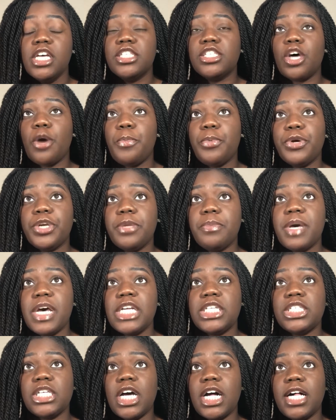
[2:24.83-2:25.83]
So pretty
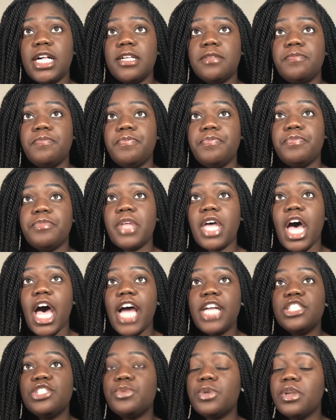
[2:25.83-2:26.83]
much
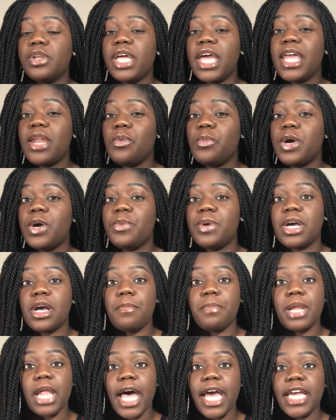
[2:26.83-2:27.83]
I just went ahead and went with
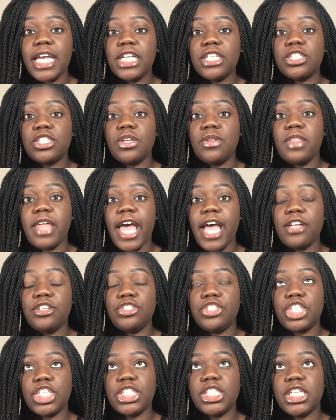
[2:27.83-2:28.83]
compliance, so
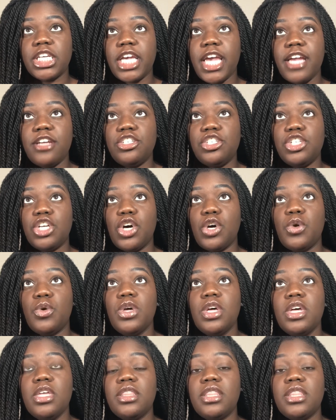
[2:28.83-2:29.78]
that just in case, you know,